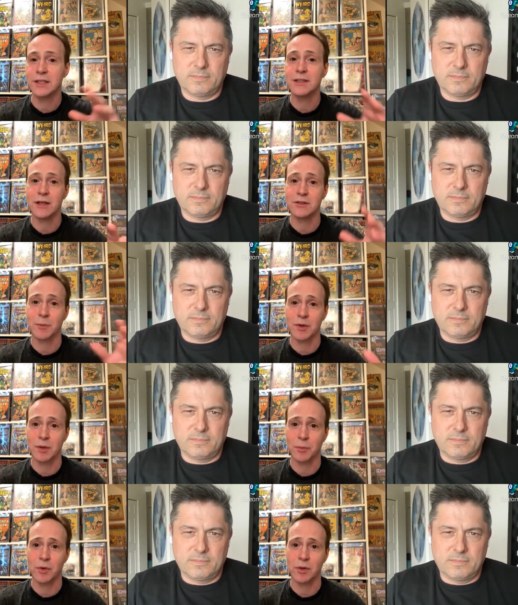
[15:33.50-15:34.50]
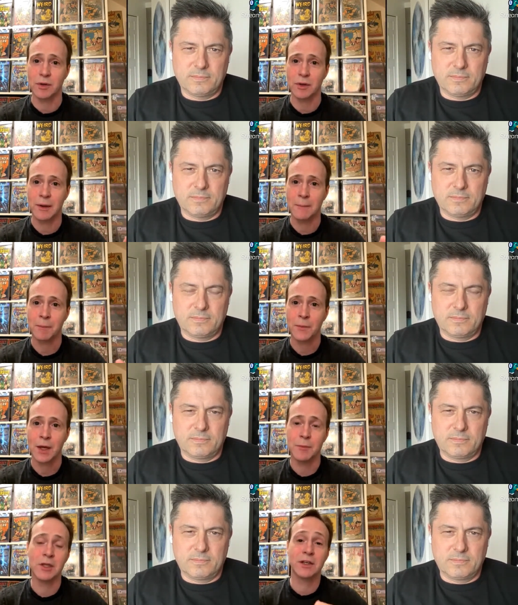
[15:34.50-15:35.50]
Speaker 1: details about the book i
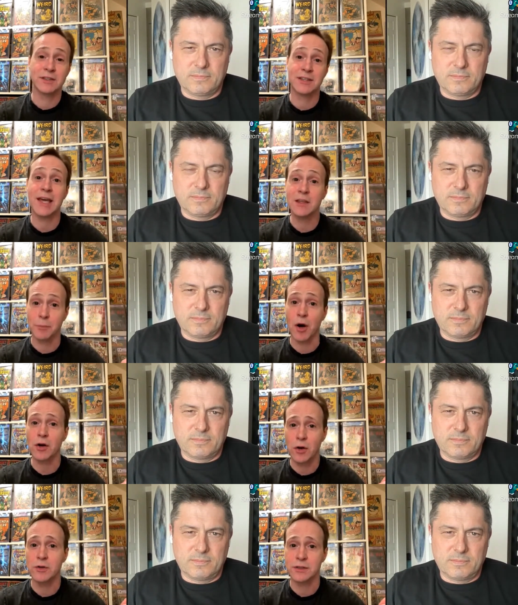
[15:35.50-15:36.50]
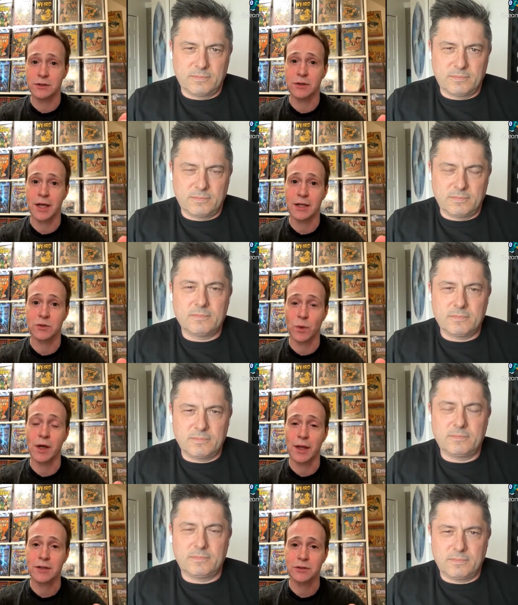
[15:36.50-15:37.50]
mean you can scan the barcodes and do that as
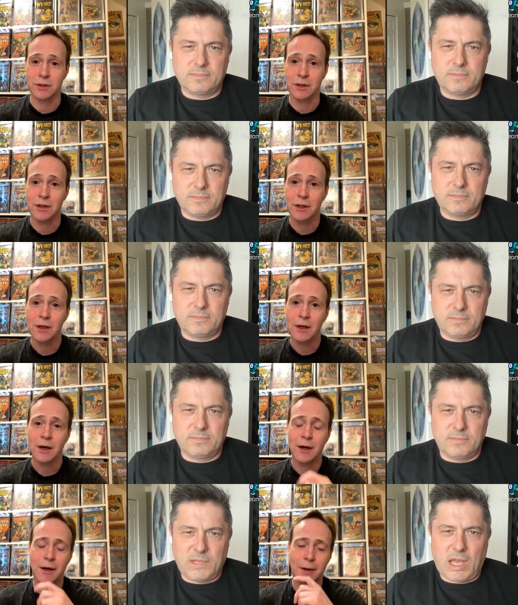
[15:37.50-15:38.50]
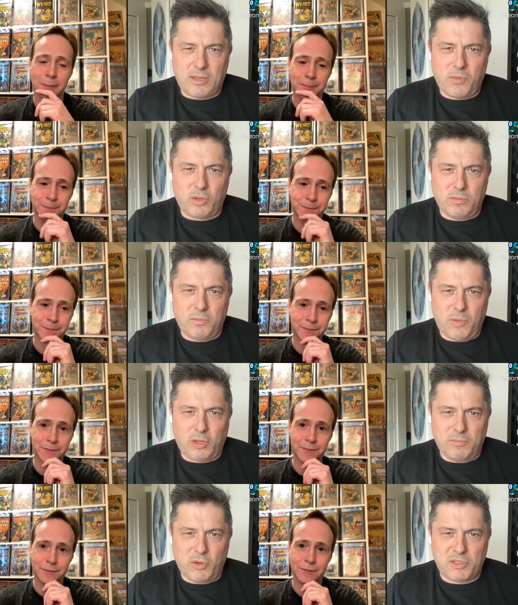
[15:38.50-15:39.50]
well actually um, yeah the um, modern
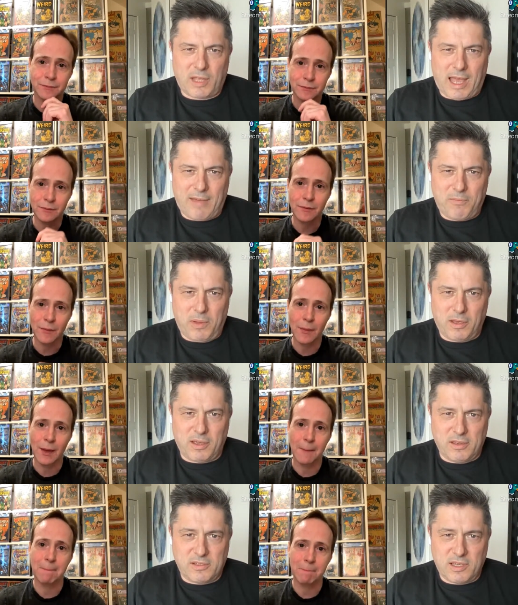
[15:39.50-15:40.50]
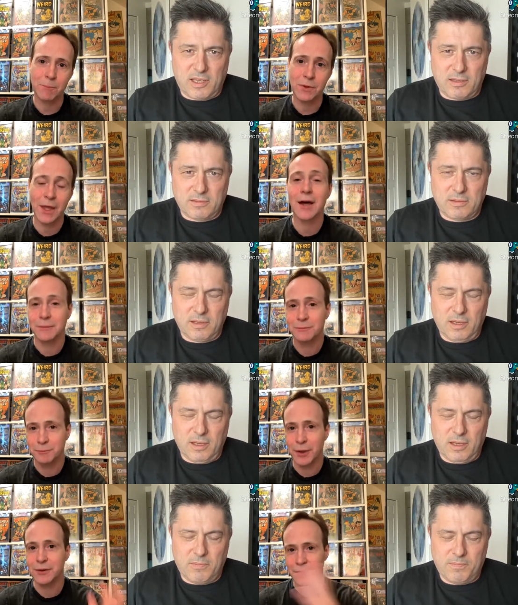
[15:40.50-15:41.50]
Speaker 2: modern books that have barcodes yeah yeah
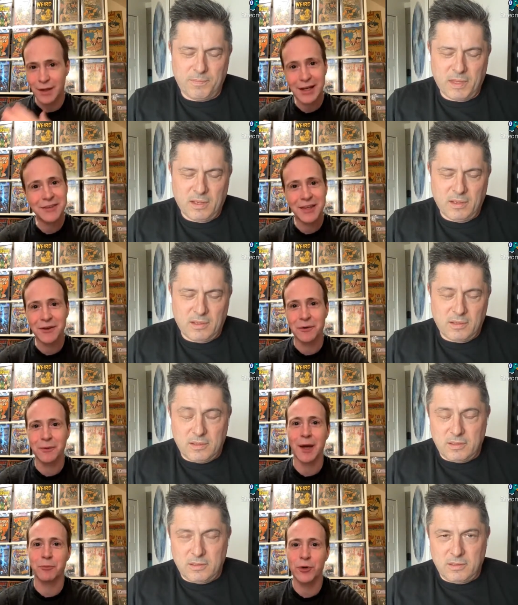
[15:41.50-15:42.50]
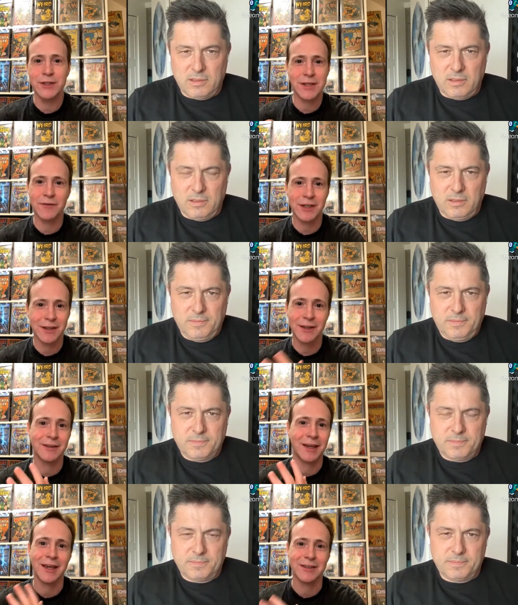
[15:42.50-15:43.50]
um, but
Speaker 1: anything yeah
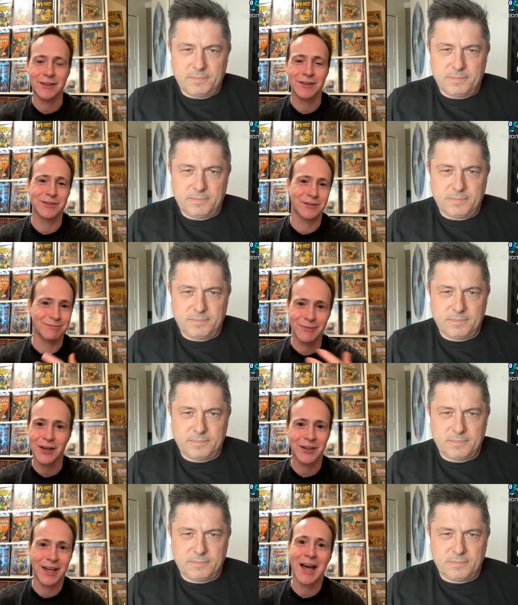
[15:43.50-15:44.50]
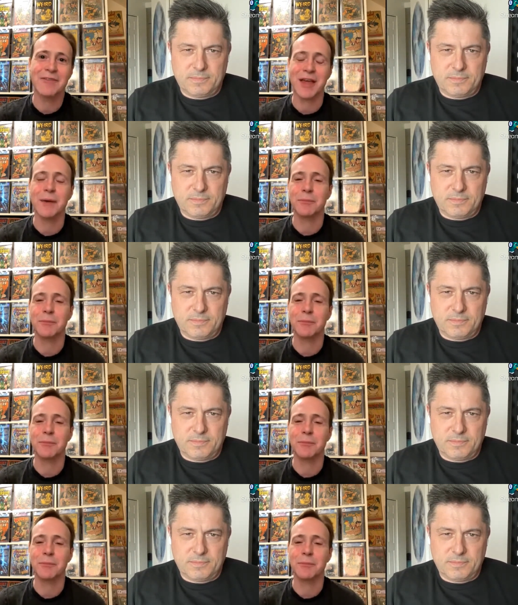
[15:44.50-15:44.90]
pre-78 is not going to have that